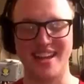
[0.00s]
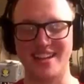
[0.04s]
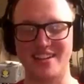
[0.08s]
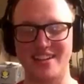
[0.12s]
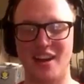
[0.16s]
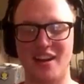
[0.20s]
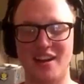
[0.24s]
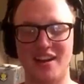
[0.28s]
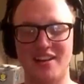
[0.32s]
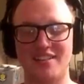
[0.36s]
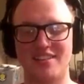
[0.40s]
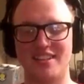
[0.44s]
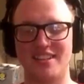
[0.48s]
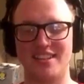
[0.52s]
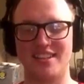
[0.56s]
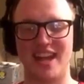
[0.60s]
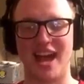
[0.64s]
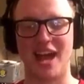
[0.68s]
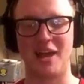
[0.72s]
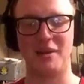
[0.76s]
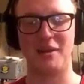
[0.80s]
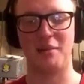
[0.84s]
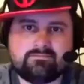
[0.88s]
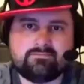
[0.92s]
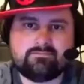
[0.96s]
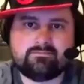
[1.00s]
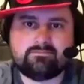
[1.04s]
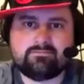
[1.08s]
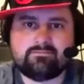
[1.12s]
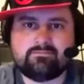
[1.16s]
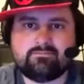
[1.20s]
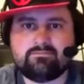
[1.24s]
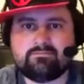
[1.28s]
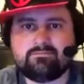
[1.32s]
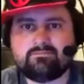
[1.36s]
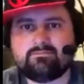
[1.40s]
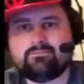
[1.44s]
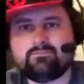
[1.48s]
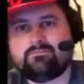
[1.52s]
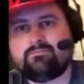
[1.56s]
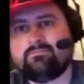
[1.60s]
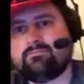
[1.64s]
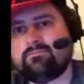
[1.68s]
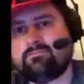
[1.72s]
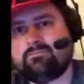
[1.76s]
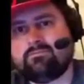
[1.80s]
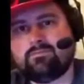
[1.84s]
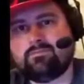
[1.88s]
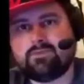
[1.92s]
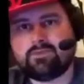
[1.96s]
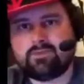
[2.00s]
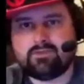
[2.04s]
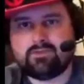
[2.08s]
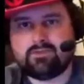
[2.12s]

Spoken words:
Yeah, Doc Hudson died in between the first and the second.